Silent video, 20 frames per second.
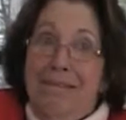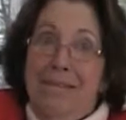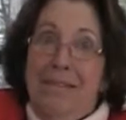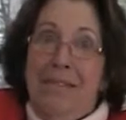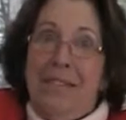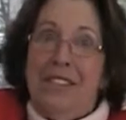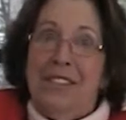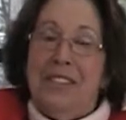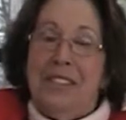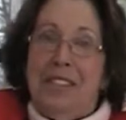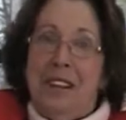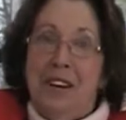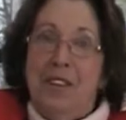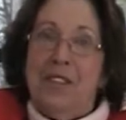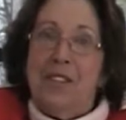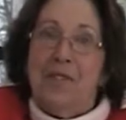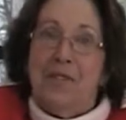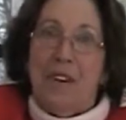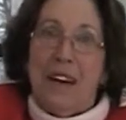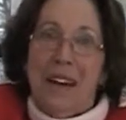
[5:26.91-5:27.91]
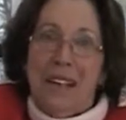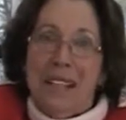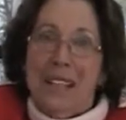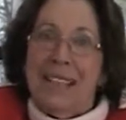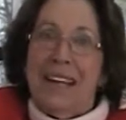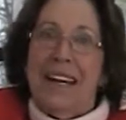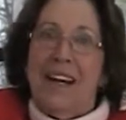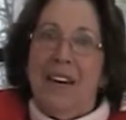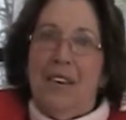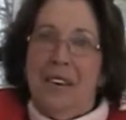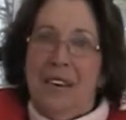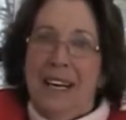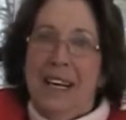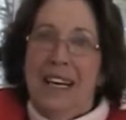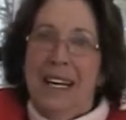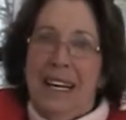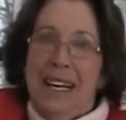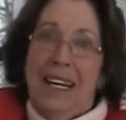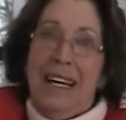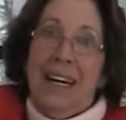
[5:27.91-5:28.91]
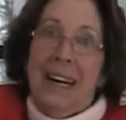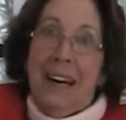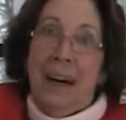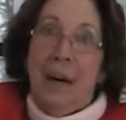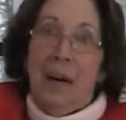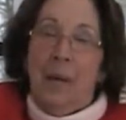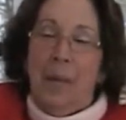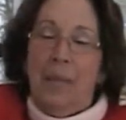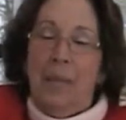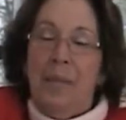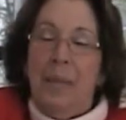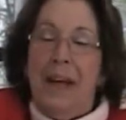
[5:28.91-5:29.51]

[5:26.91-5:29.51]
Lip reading: was close friends there and they needed help.